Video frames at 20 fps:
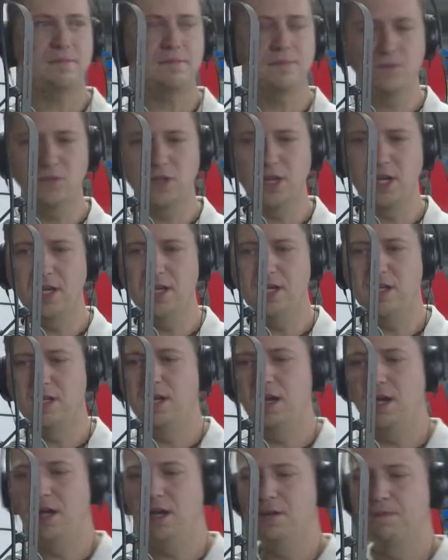Okay.
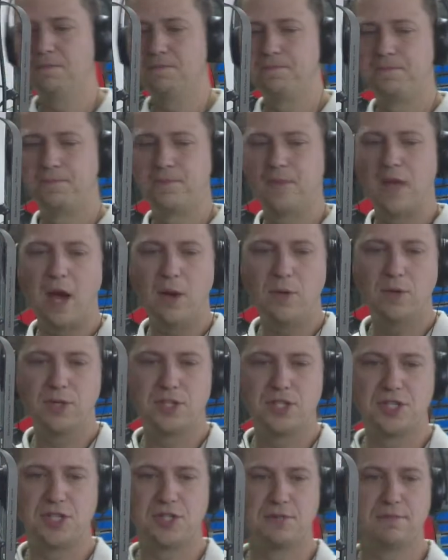I
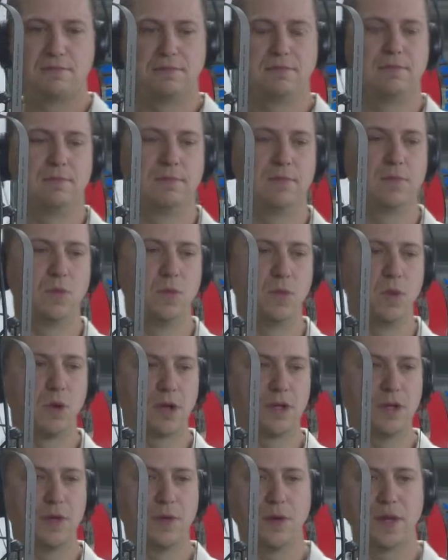was
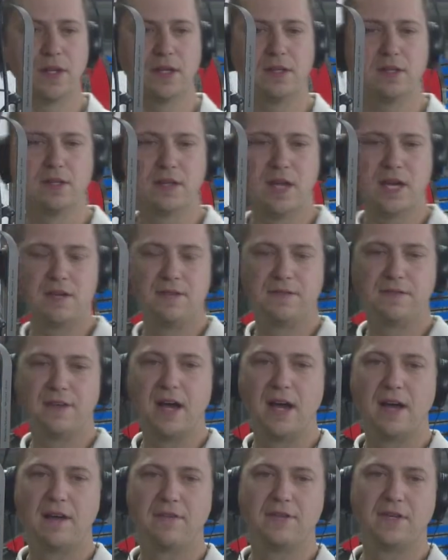working a regular 9 to
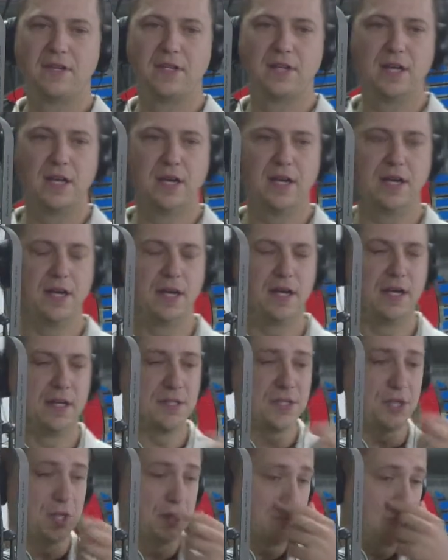5, and at a
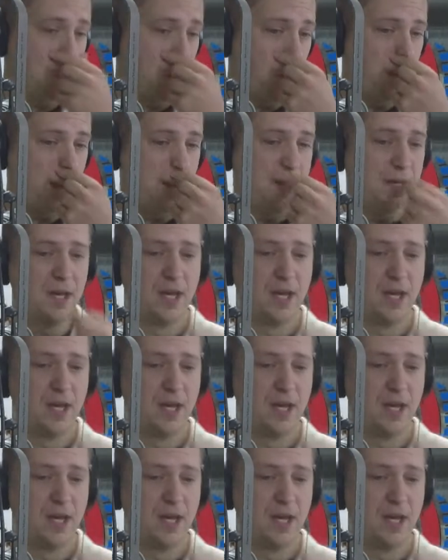certain point,